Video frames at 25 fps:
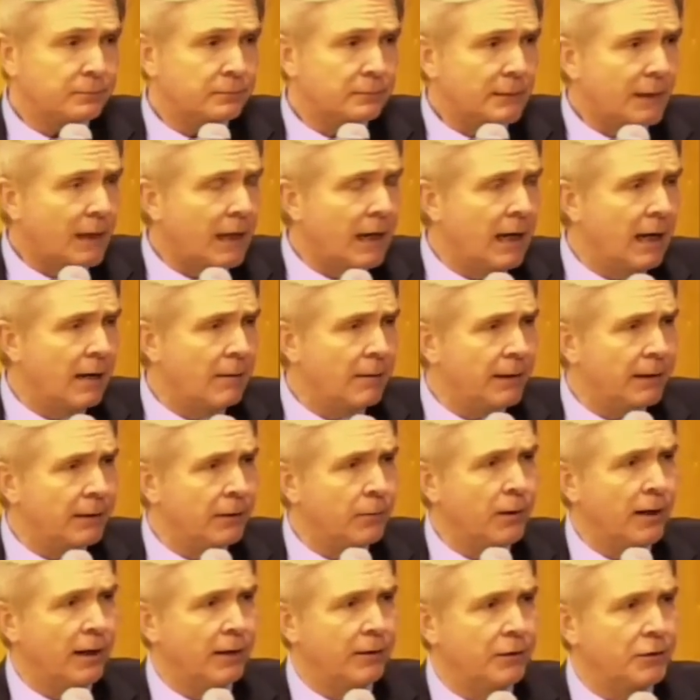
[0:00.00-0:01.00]
um, in the
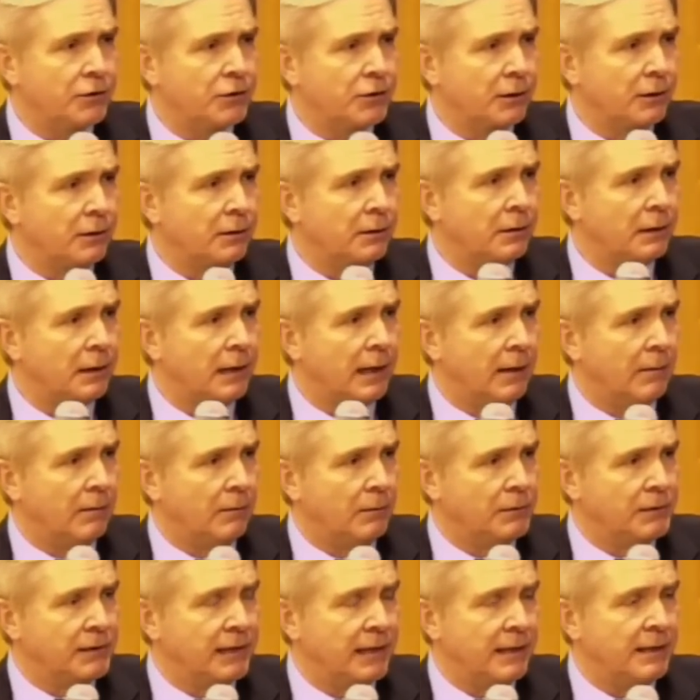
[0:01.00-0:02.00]
way that John um, was
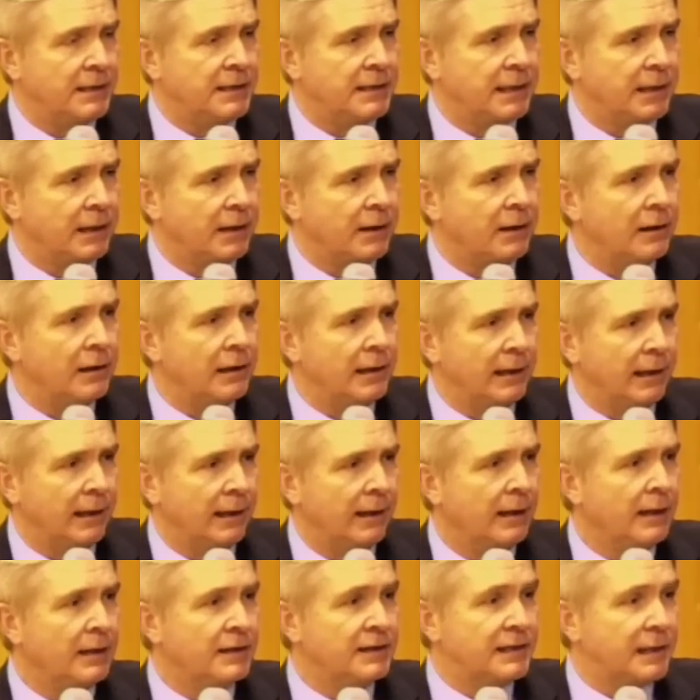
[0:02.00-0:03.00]
hinting earlier,
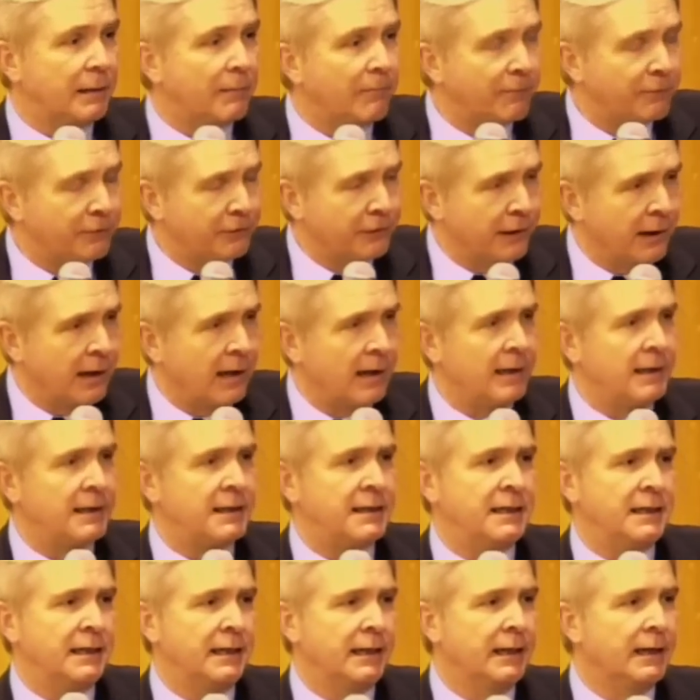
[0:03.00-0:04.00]
some
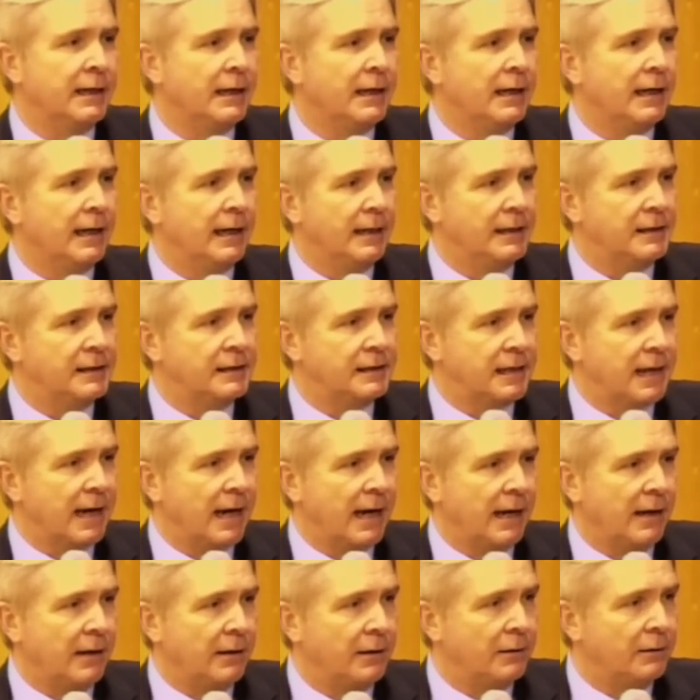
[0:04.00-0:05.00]
variety in
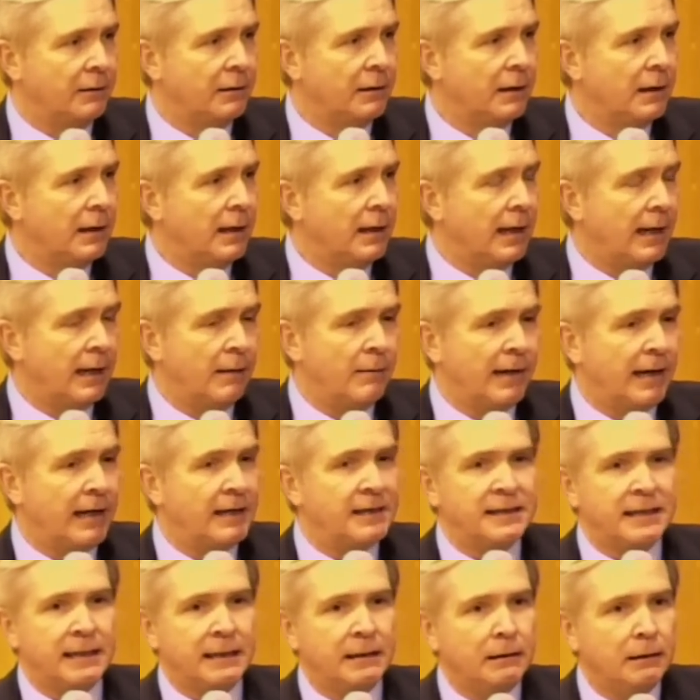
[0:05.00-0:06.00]
scale, um, as
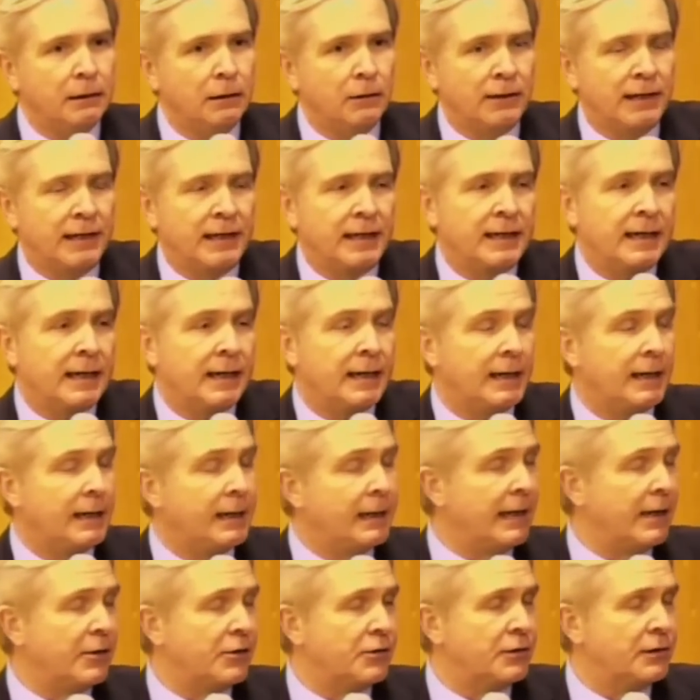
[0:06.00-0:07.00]
in looking in any
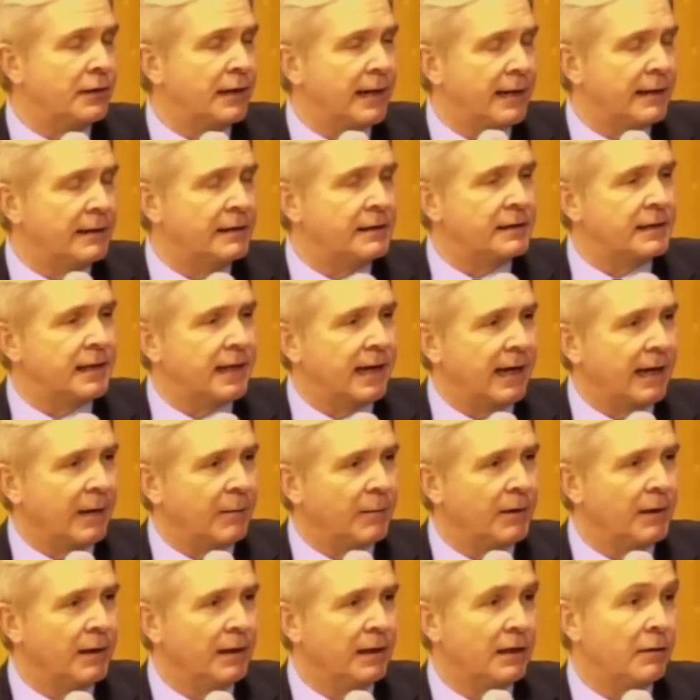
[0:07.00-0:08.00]
natural landscape,
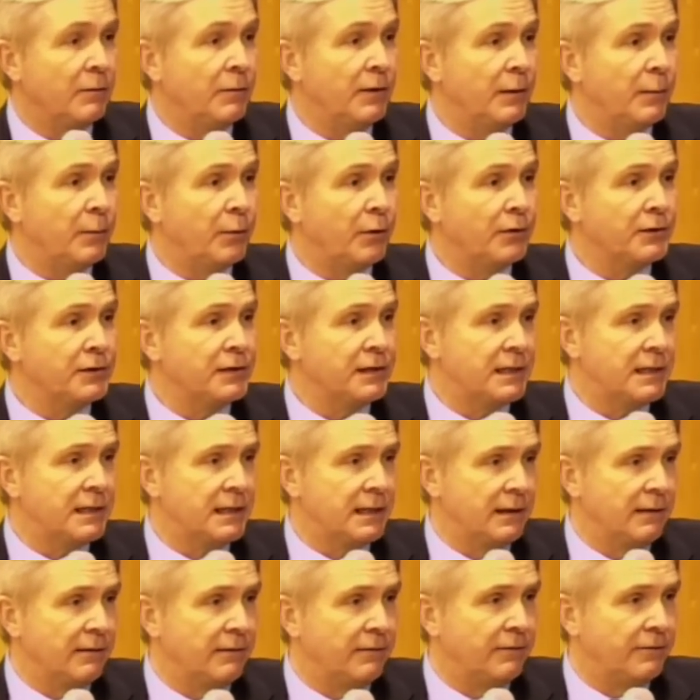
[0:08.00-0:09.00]
can be a positive.
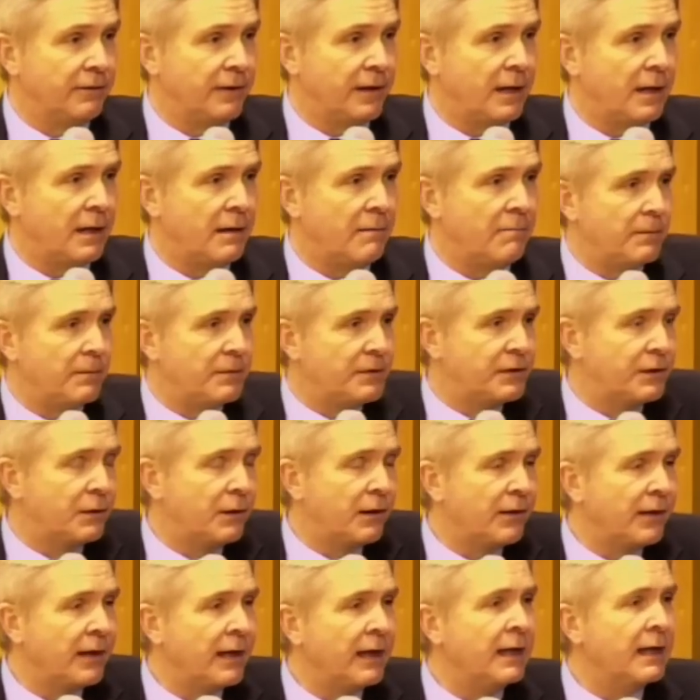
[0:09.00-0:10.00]
Um, I
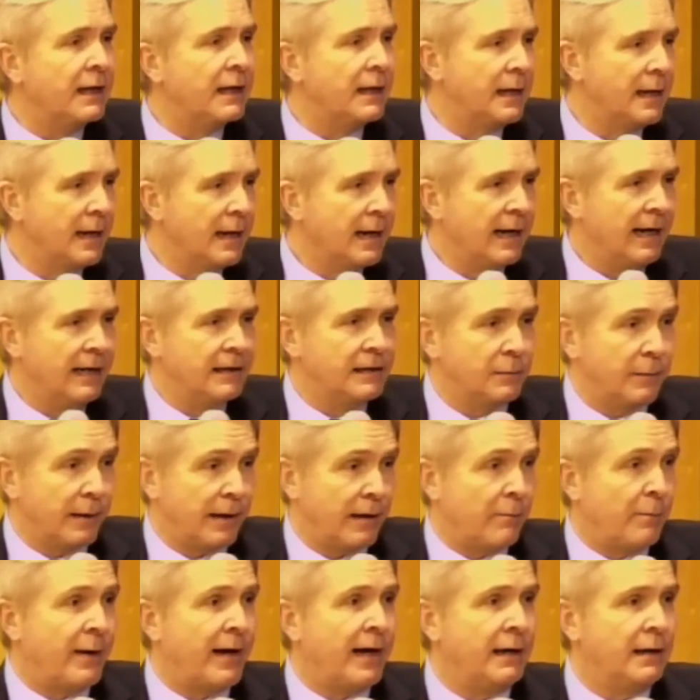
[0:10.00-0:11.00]
think it, it's about
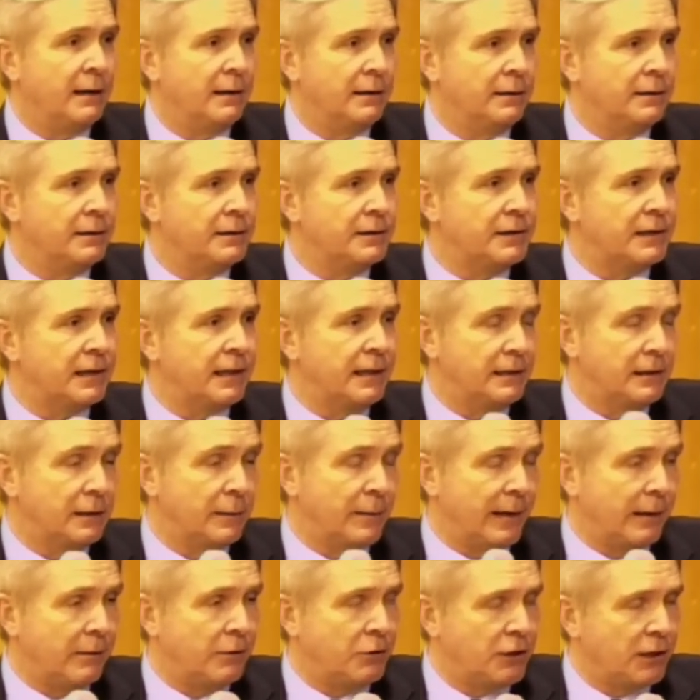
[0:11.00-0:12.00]
balance and it's
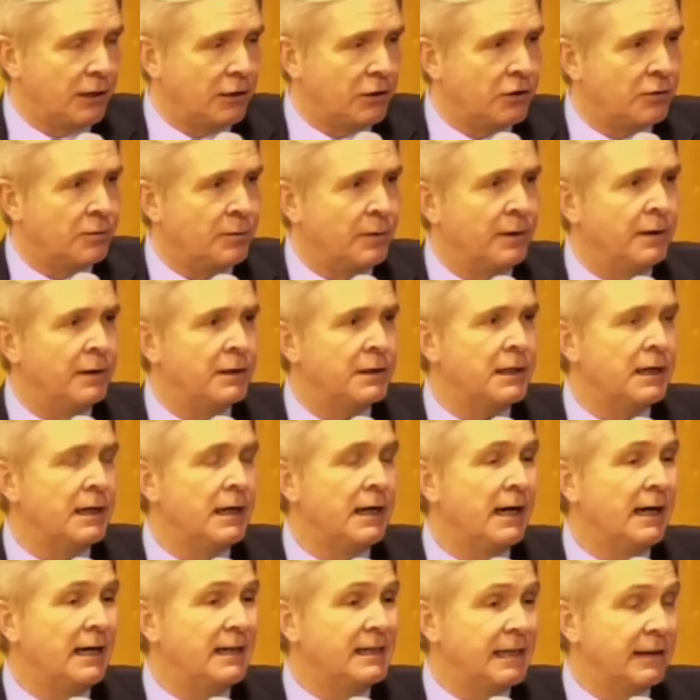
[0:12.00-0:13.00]
about judgment and
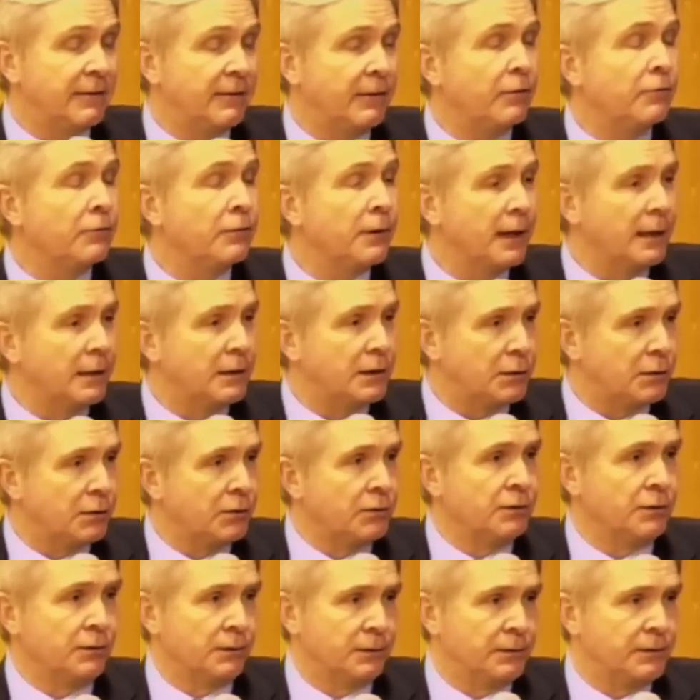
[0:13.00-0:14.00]
it's having the right
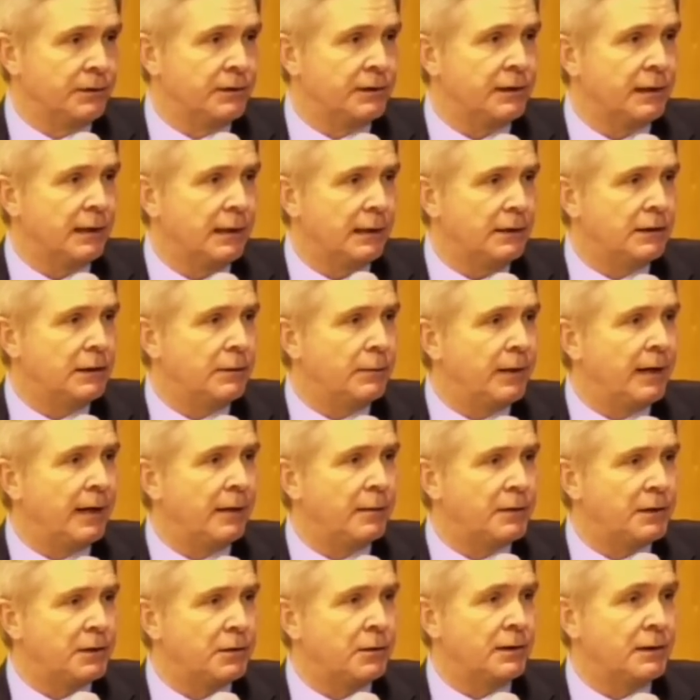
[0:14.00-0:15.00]
tools to be able
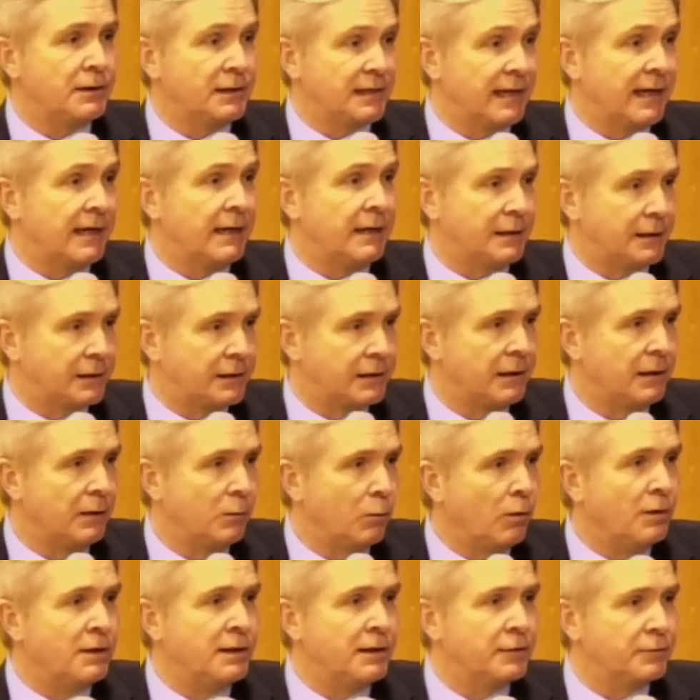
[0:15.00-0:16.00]
to assess what
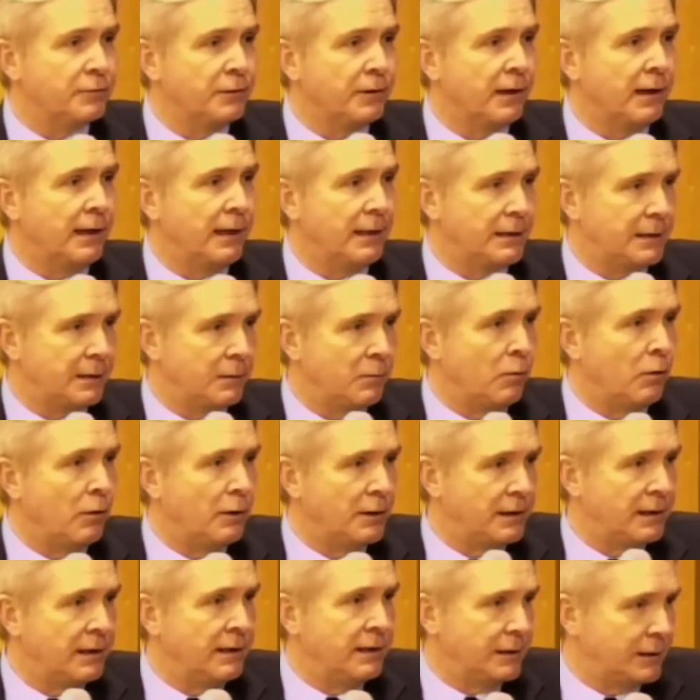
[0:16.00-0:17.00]
is right and what
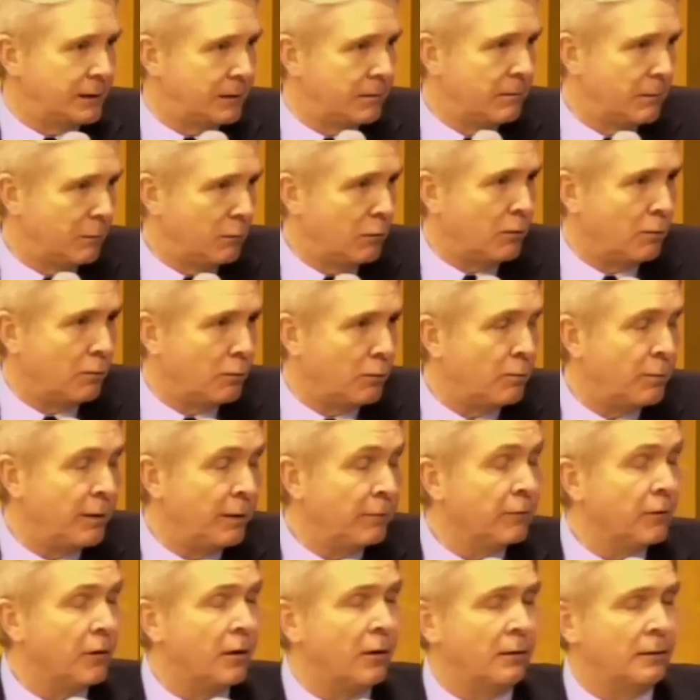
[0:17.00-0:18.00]
is what would be
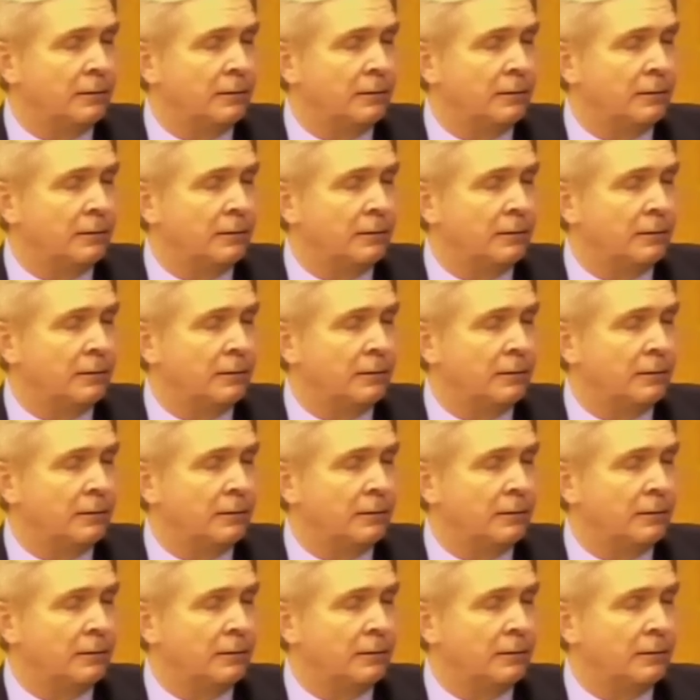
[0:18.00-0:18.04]
wrong.